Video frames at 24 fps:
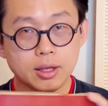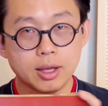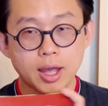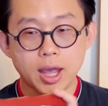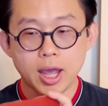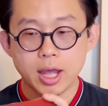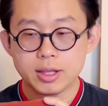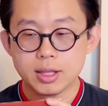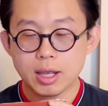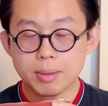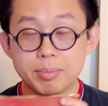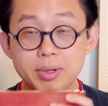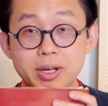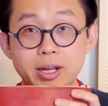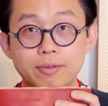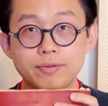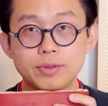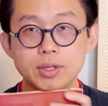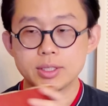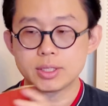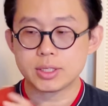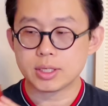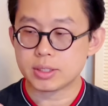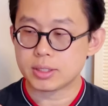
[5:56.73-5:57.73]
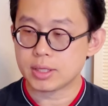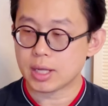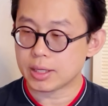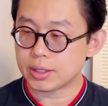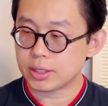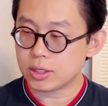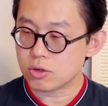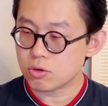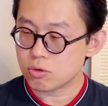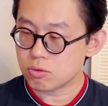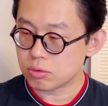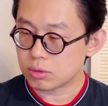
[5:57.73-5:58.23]
And I believe this is their
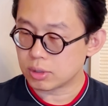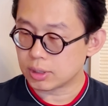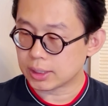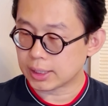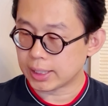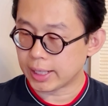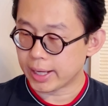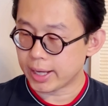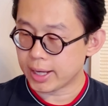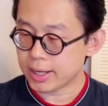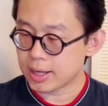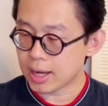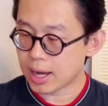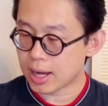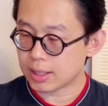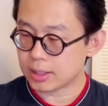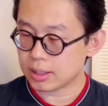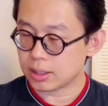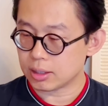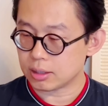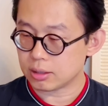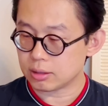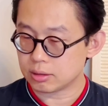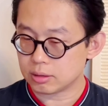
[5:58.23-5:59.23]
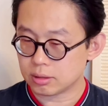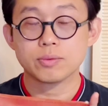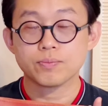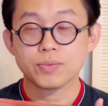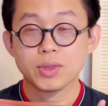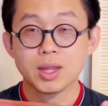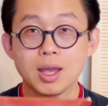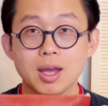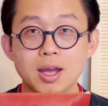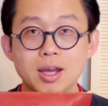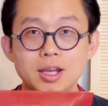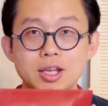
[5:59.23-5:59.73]
new clay color.
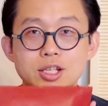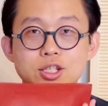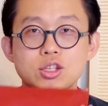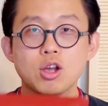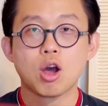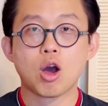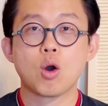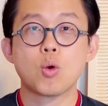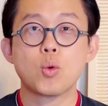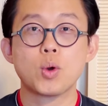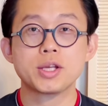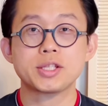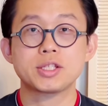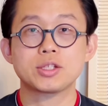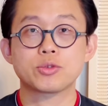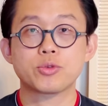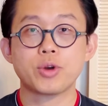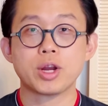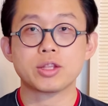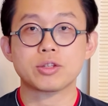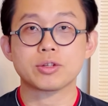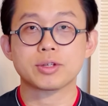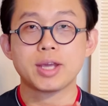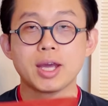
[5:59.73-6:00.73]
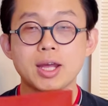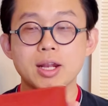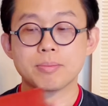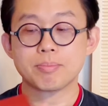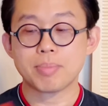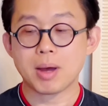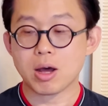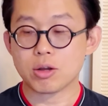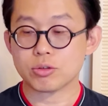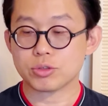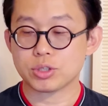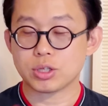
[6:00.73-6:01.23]
It's always great to get a
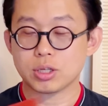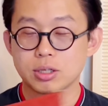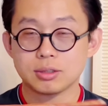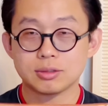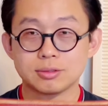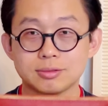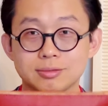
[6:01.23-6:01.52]
pouch.